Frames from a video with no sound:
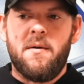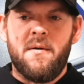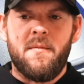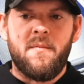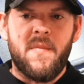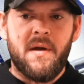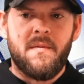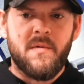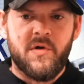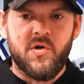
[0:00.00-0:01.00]

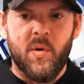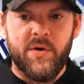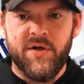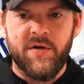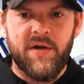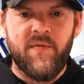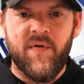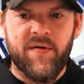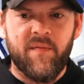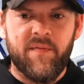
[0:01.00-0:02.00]
that Georgia
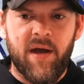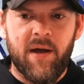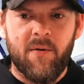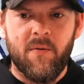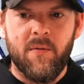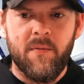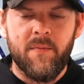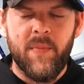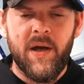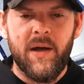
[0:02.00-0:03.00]
defensive tackle.
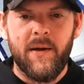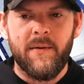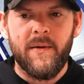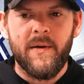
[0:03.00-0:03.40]
Man,